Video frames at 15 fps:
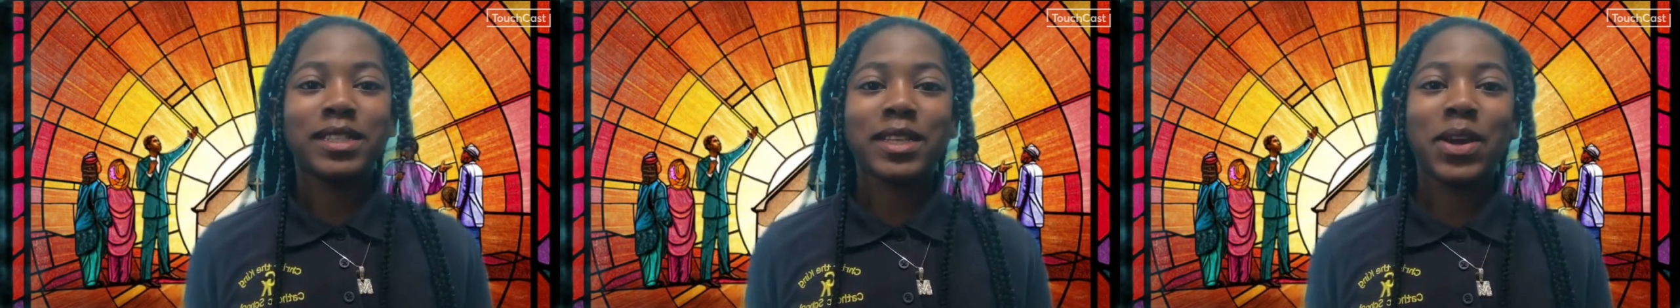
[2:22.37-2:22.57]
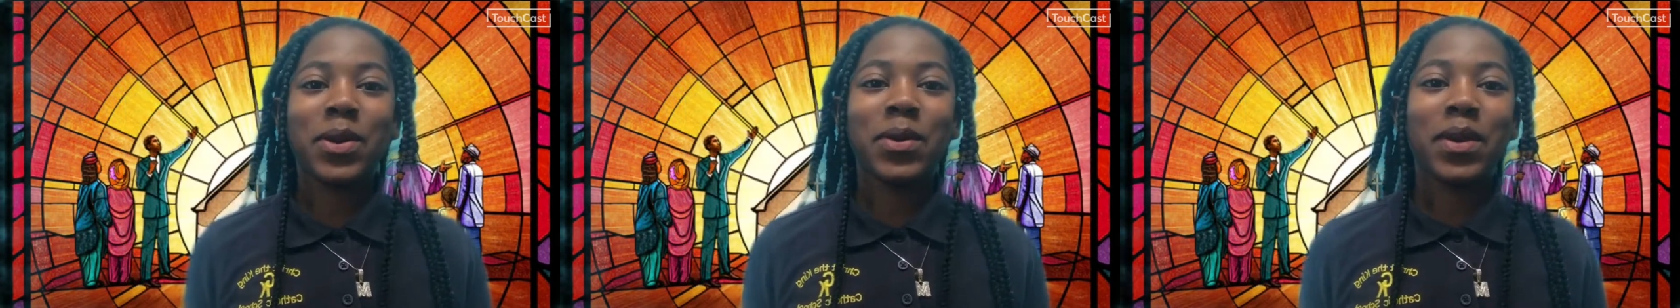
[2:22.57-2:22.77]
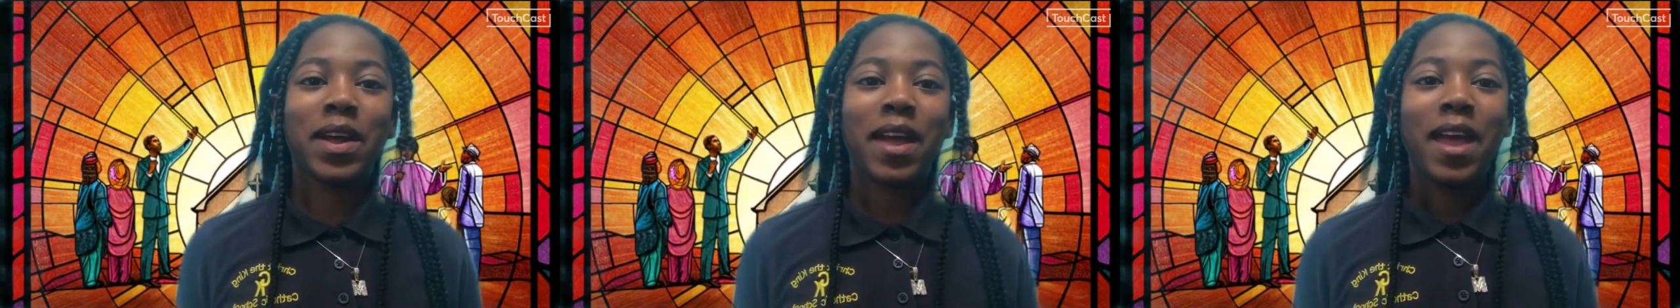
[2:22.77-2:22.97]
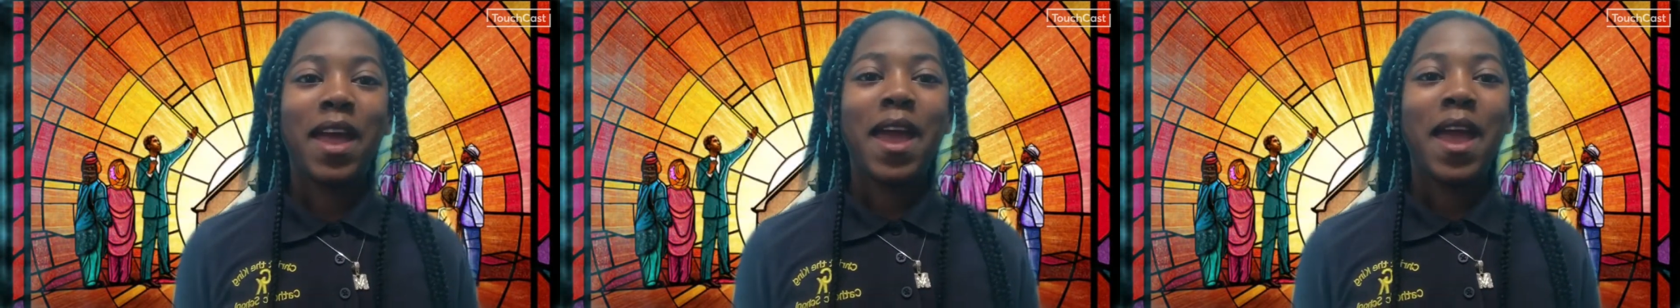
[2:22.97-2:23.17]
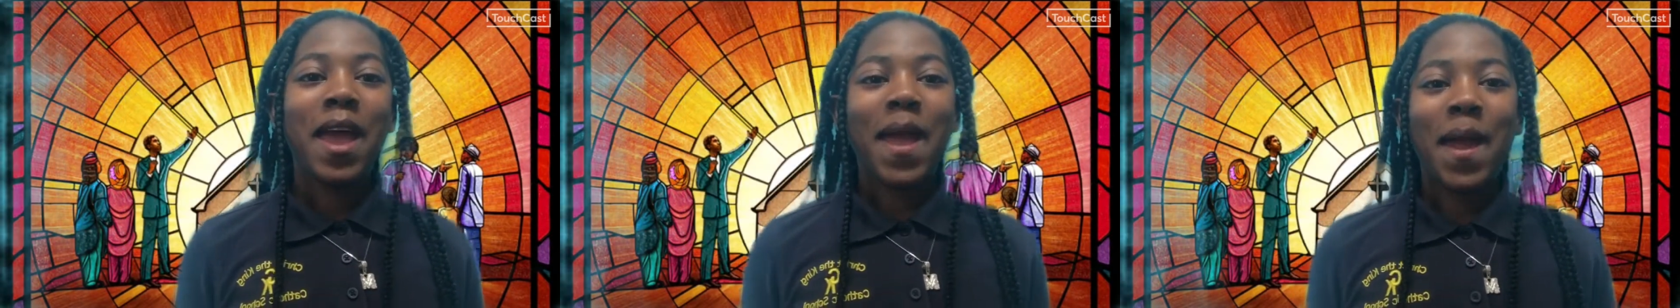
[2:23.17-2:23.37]
Sarah,
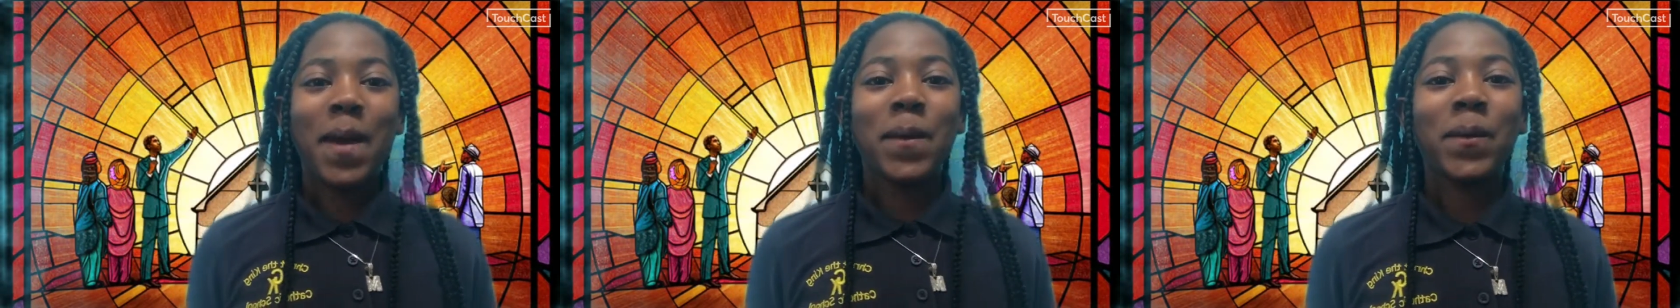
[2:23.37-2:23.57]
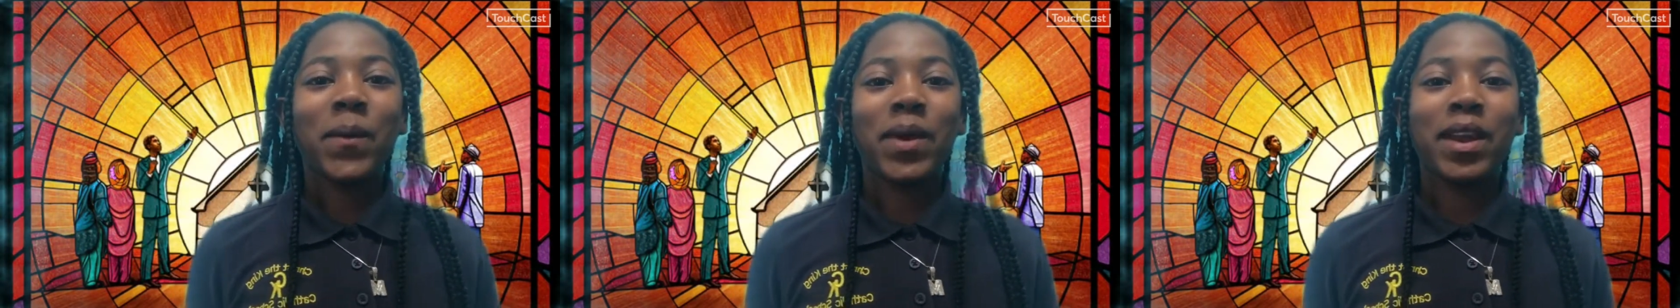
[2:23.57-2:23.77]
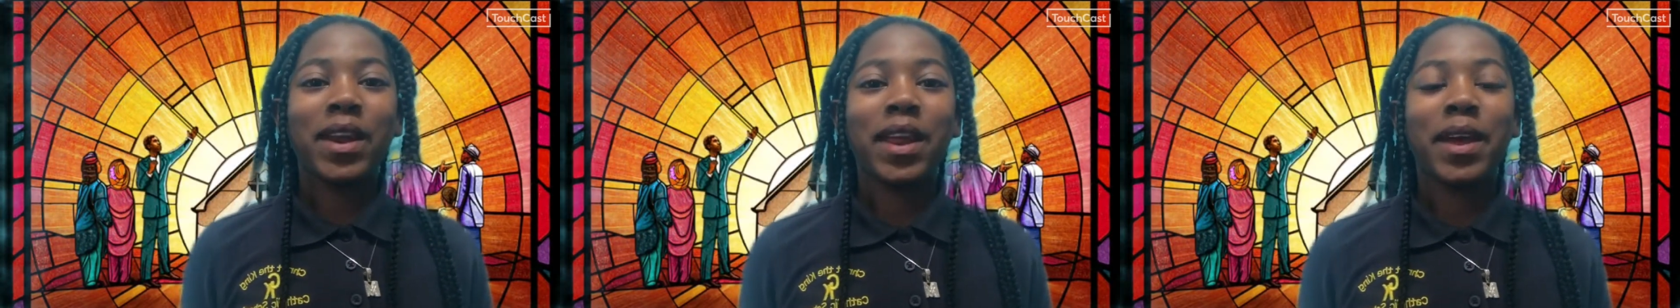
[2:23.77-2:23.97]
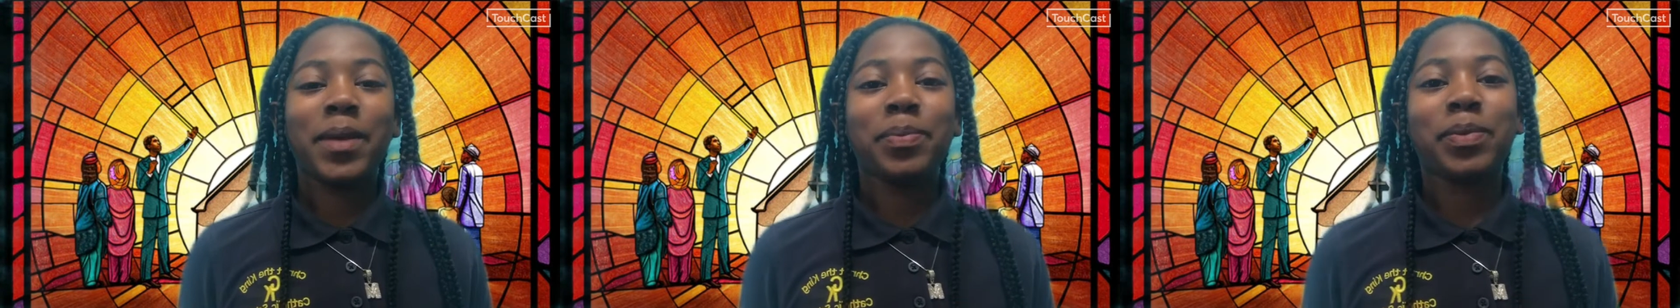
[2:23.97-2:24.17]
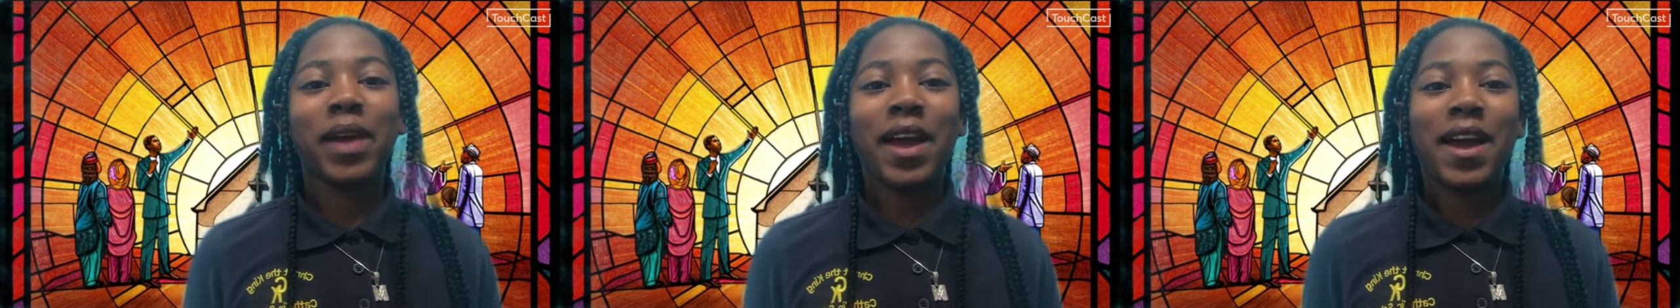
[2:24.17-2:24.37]
and one day
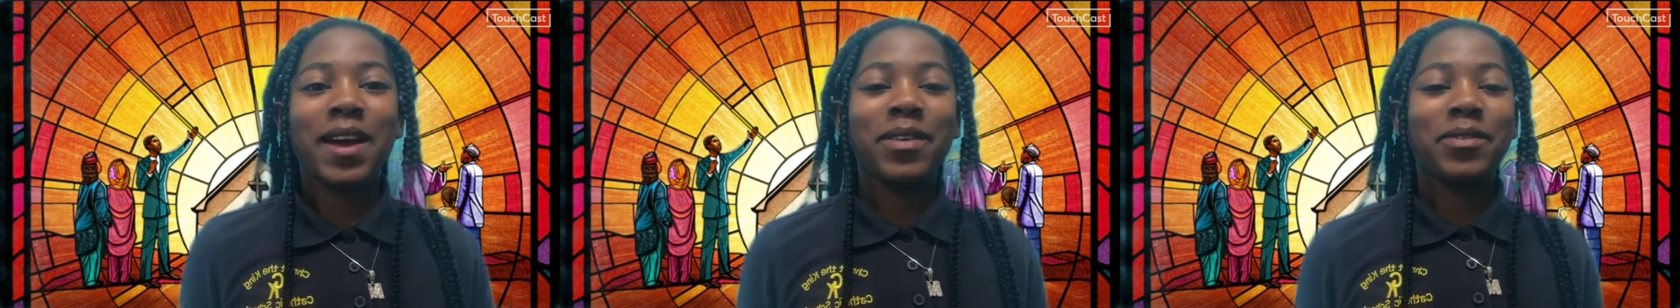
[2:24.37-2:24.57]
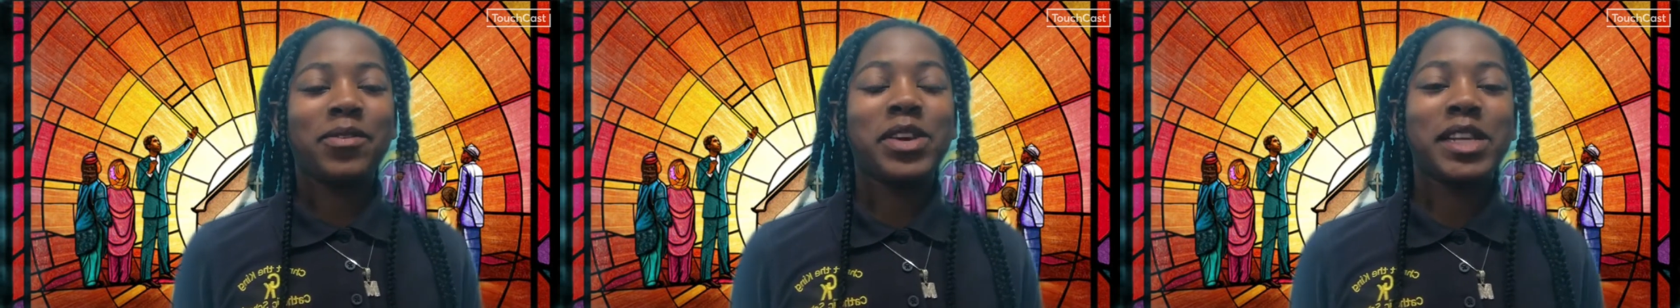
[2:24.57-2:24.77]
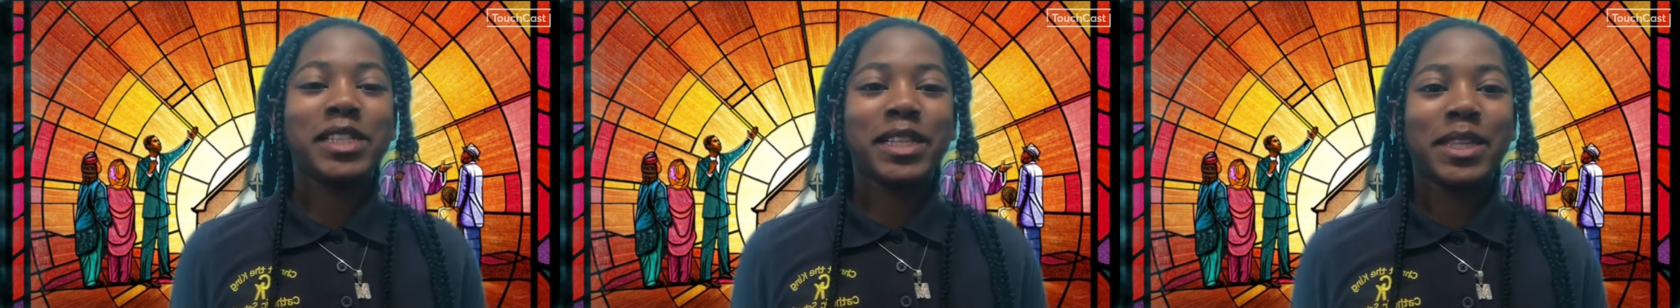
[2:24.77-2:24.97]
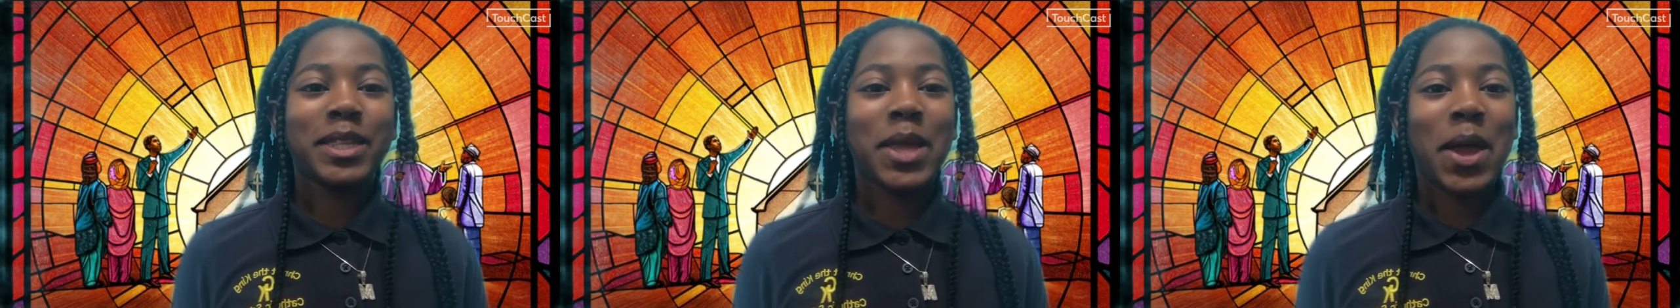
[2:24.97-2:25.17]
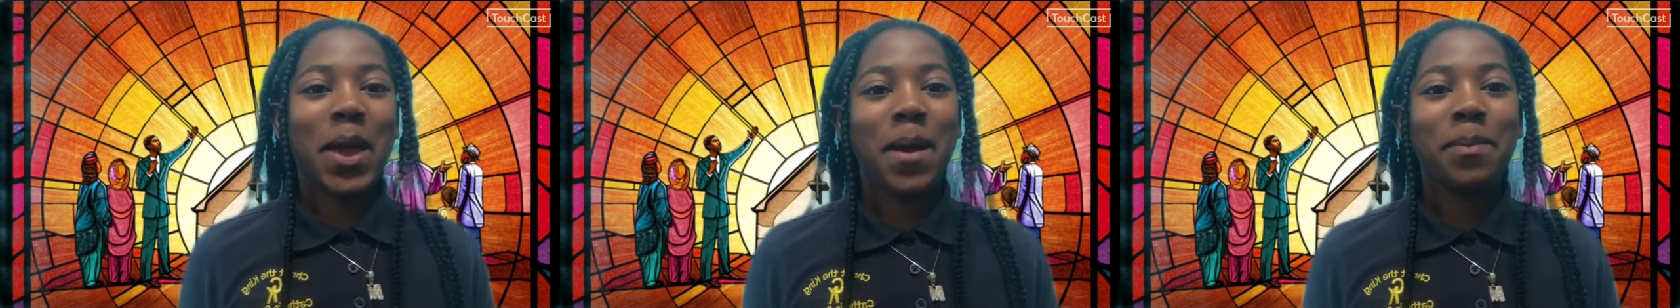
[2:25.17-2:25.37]
I had a vision
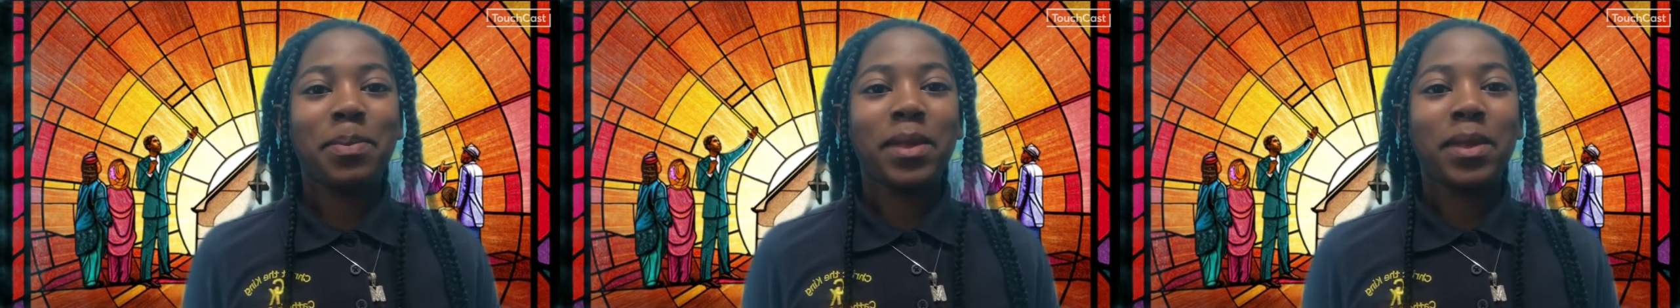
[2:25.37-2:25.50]
that